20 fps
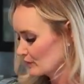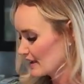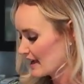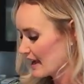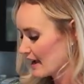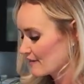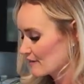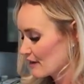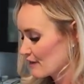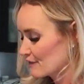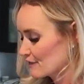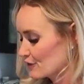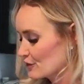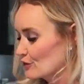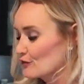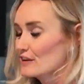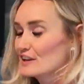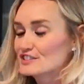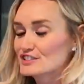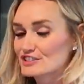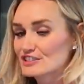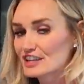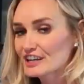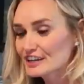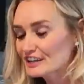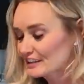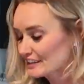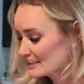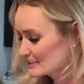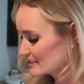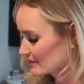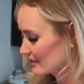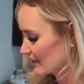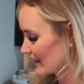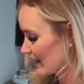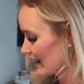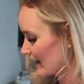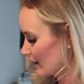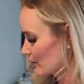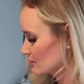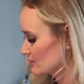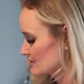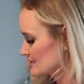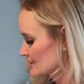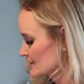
we have a few vegetarians in the house.